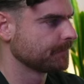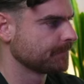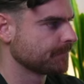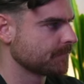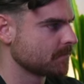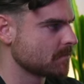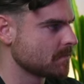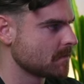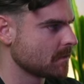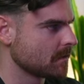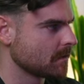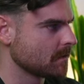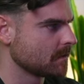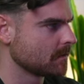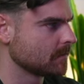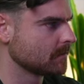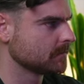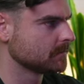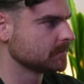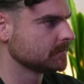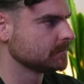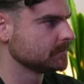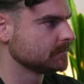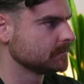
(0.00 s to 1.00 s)

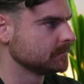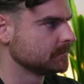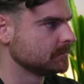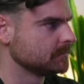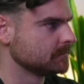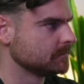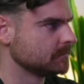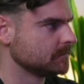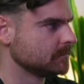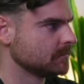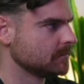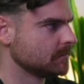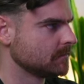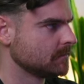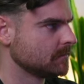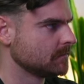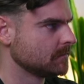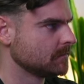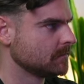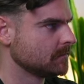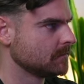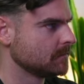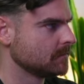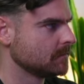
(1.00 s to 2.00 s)

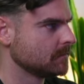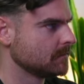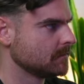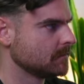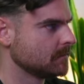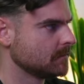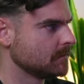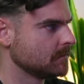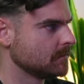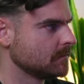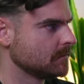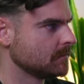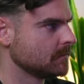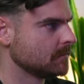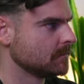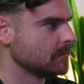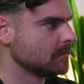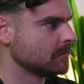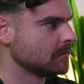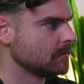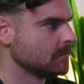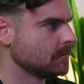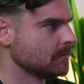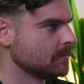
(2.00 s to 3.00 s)

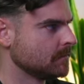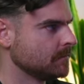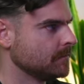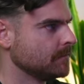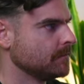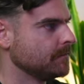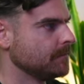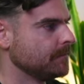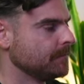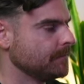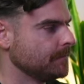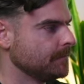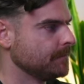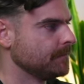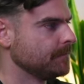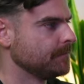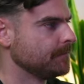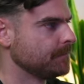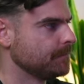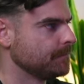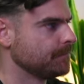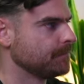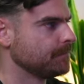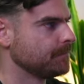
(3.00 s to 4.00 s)

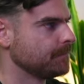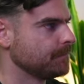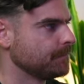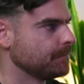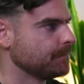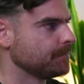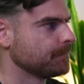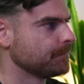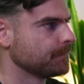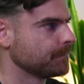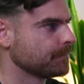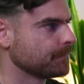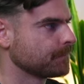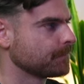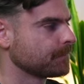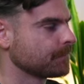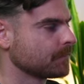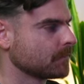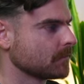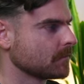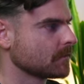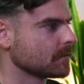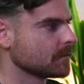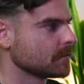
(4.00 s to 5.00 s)

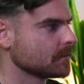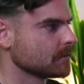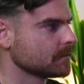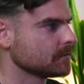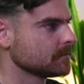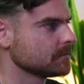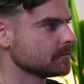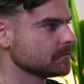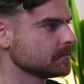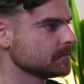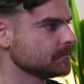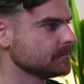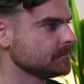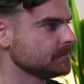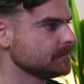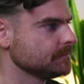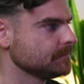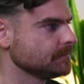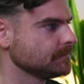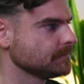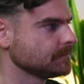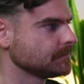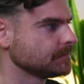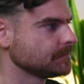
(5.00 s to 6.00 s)

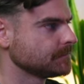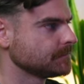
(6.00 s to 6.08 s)
No words are spoken by the person on screen.